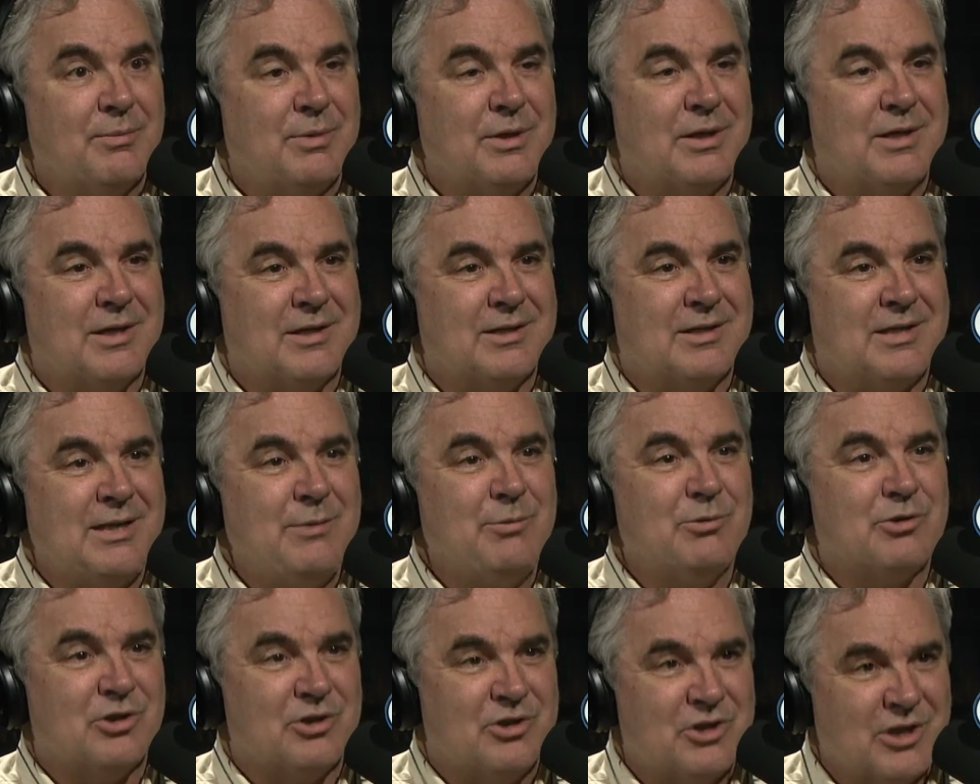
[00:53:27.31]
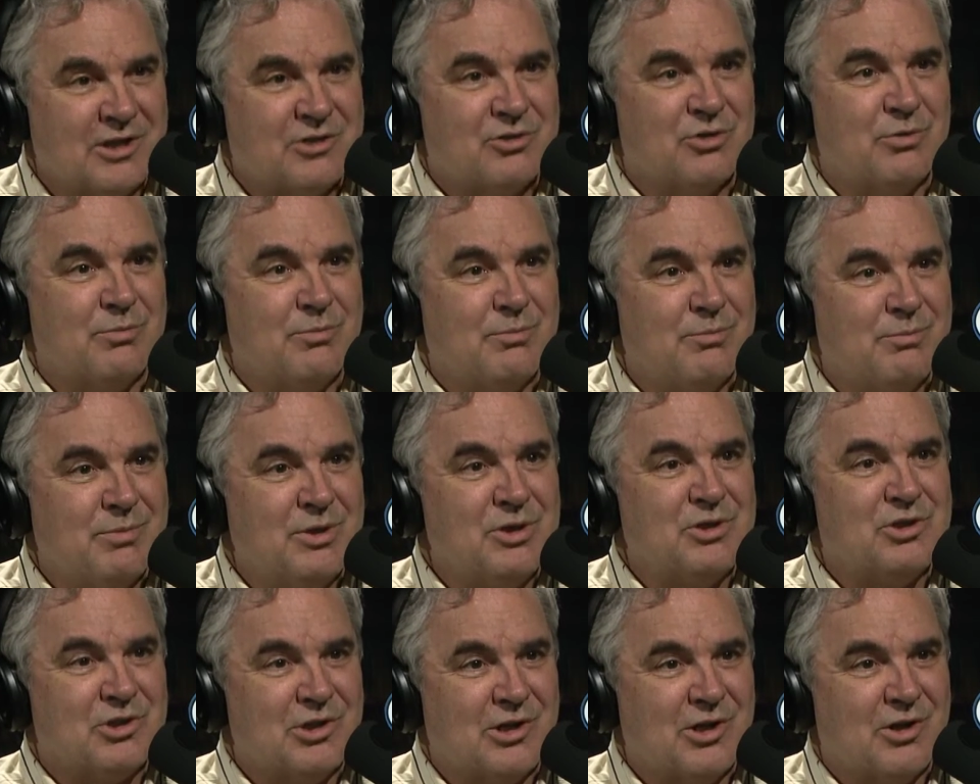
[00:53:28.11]
because he was a Jesuit
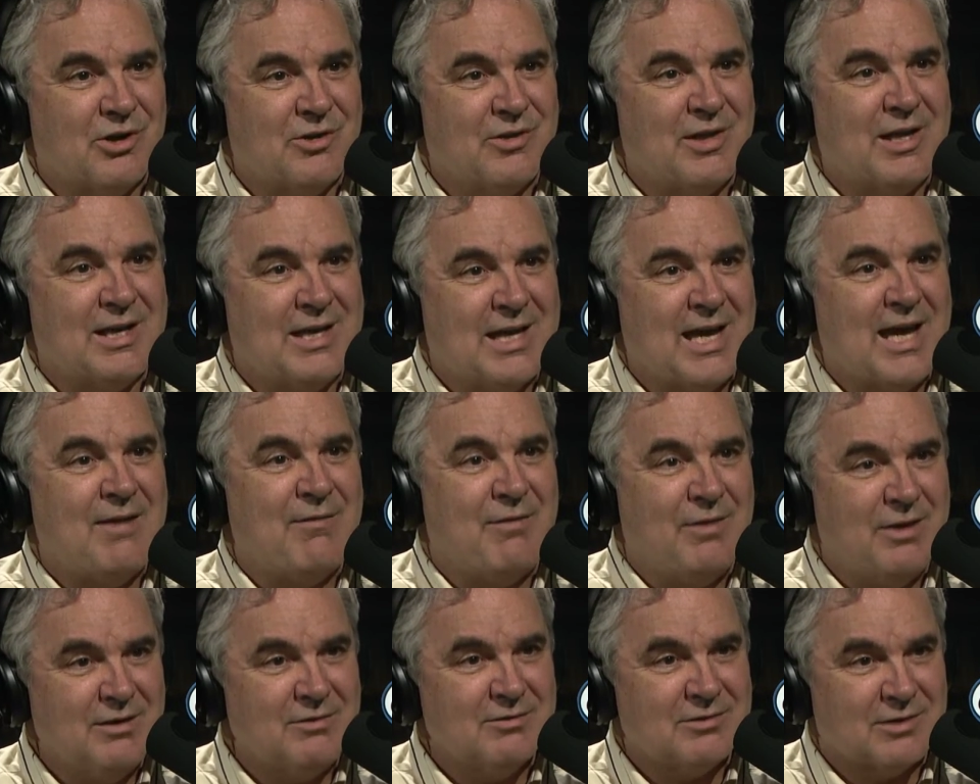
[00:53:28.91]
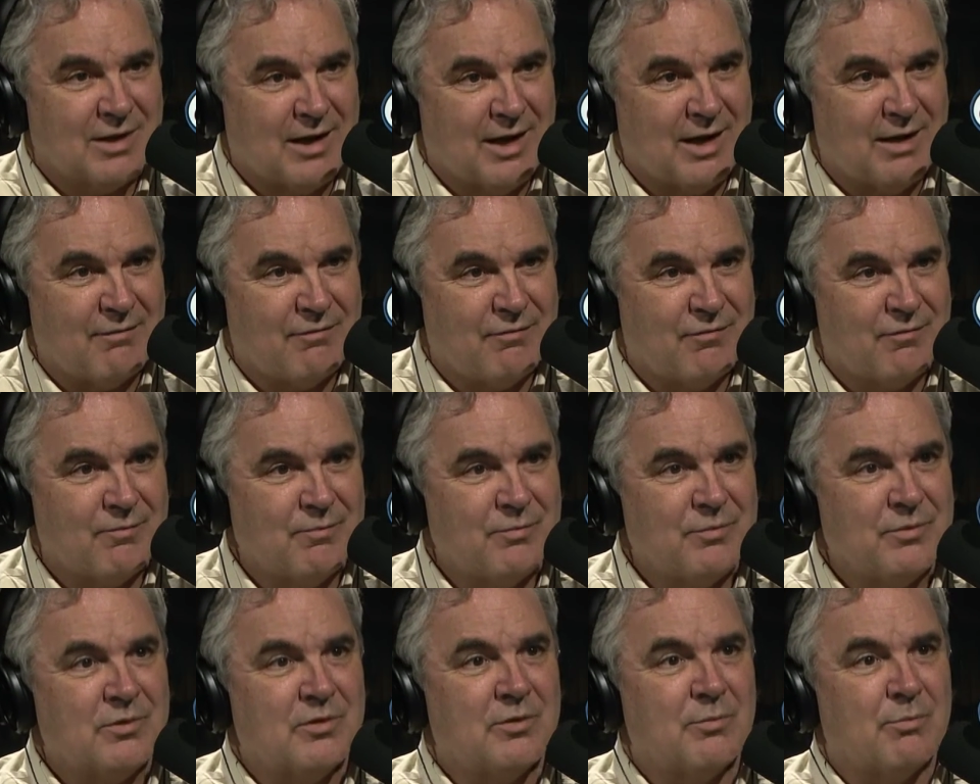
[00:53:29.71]
missionary that gave his life
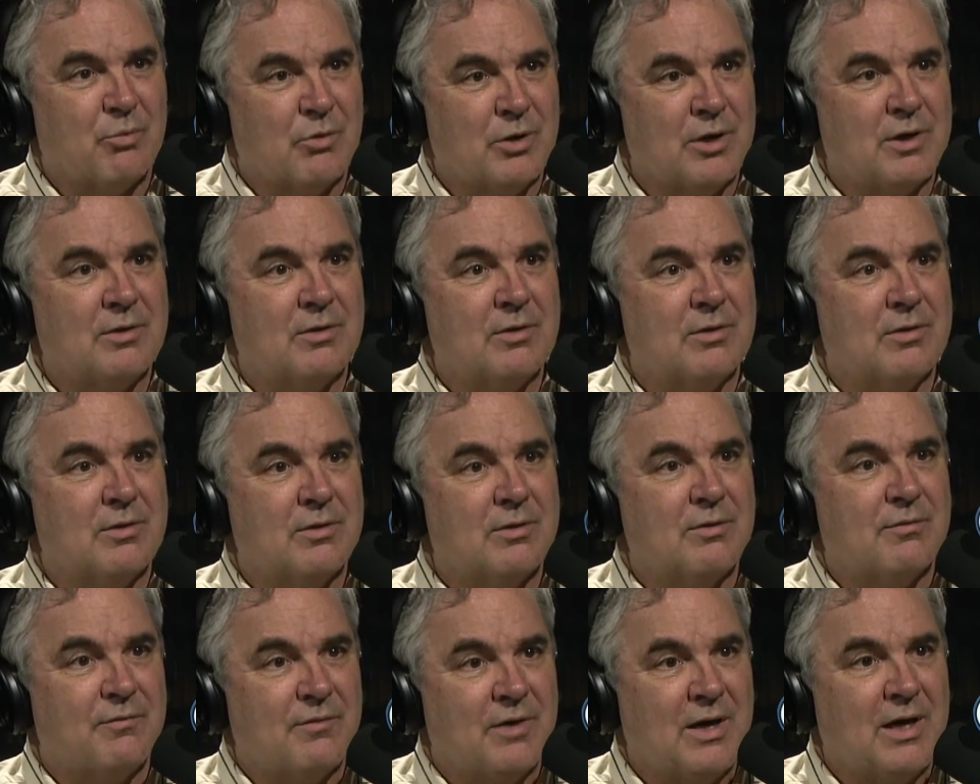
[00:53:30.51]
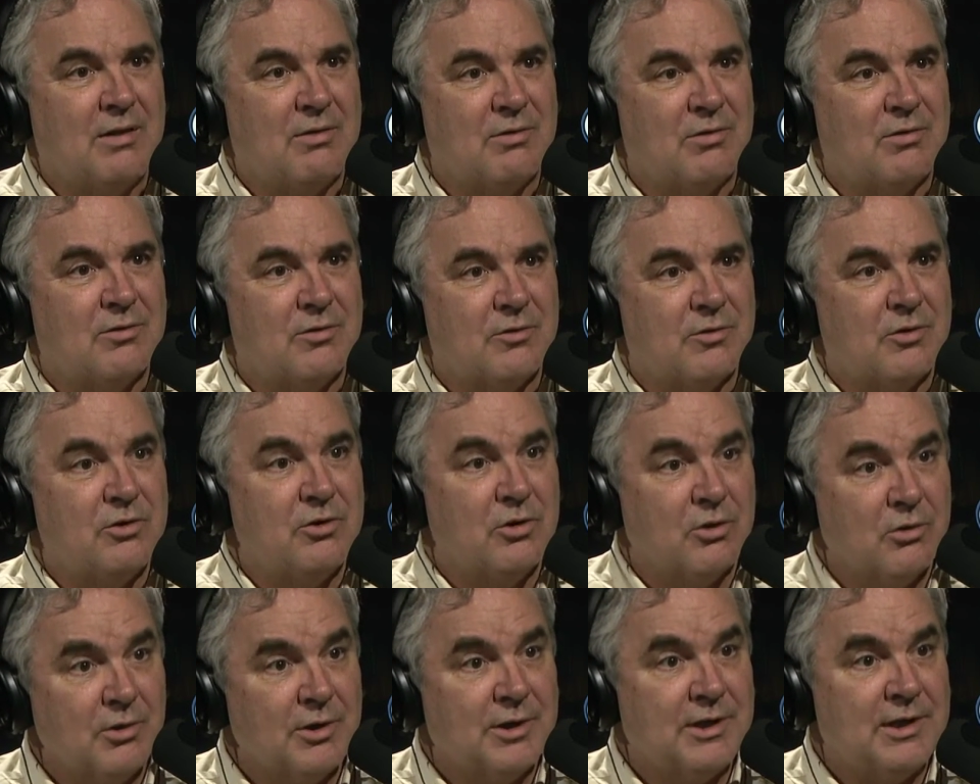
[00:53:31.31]
to bring the faith to the
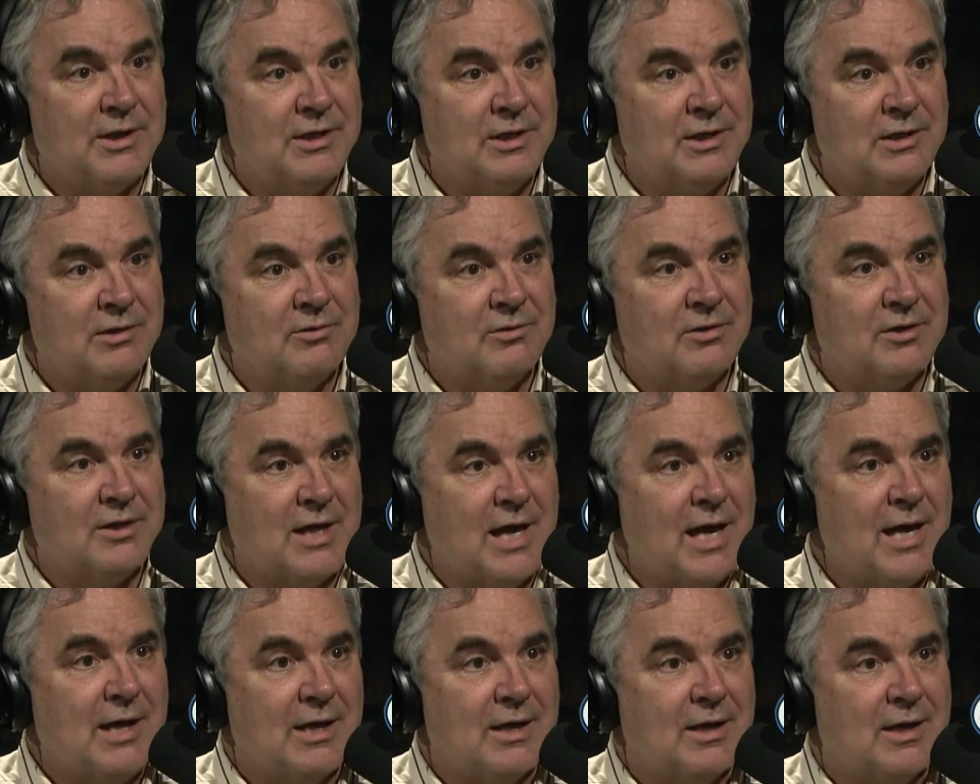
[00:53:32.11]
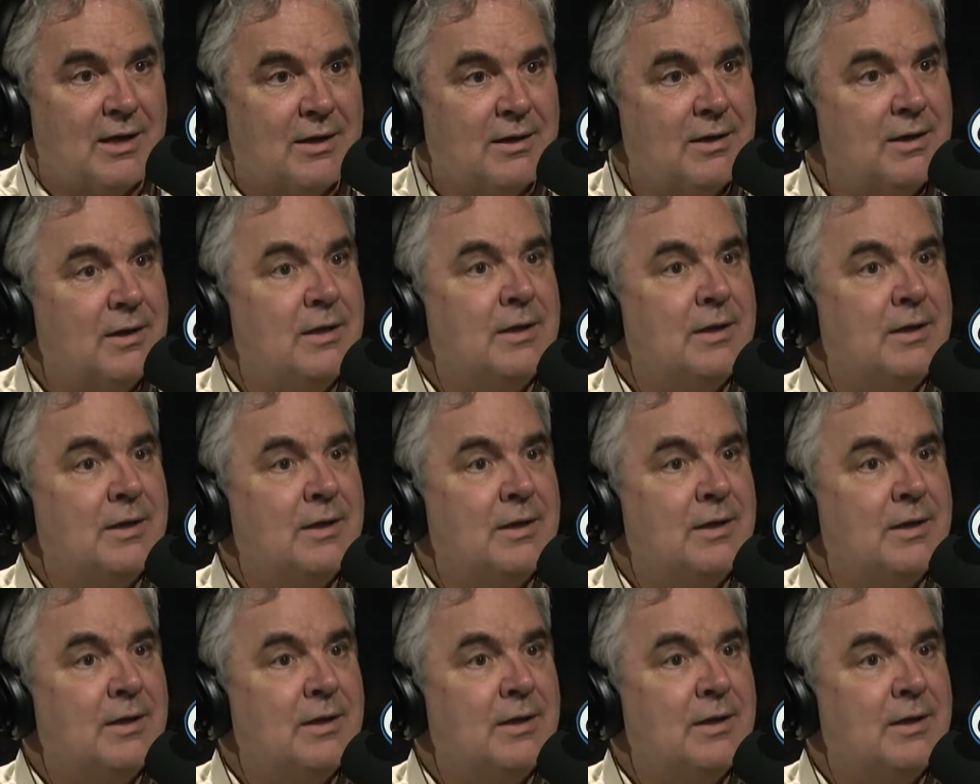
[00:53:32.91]
Huron Indians in Canada.